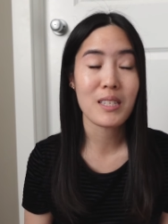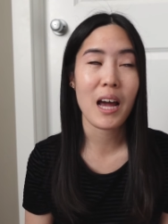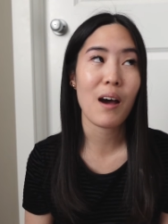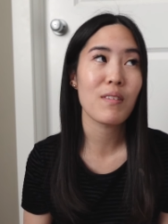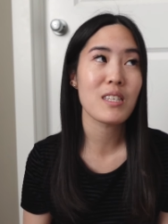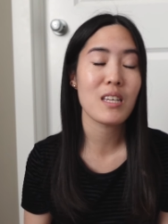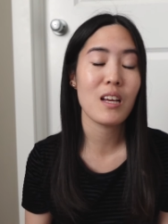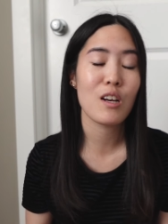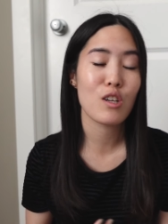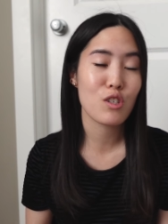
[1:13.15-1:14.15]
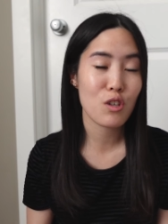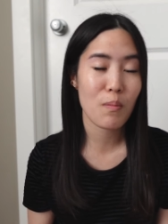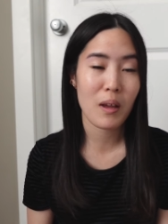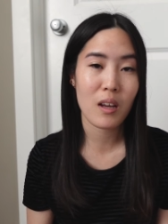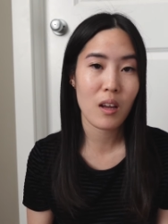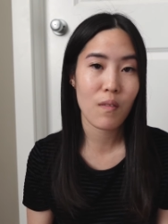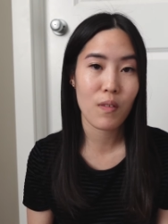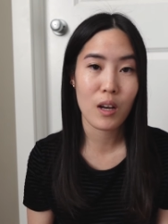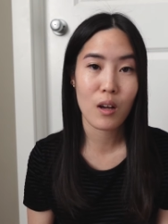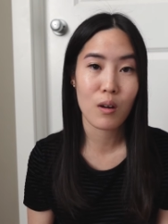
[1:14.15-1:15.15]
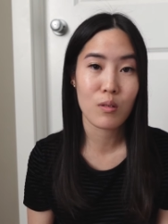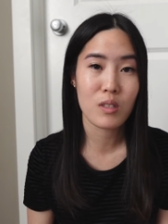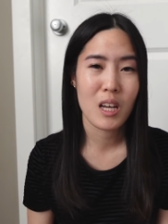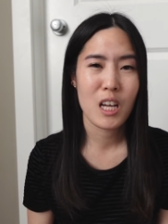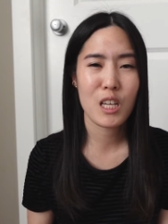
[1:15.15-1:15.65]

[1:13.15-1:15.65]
I haven't seen too many videos,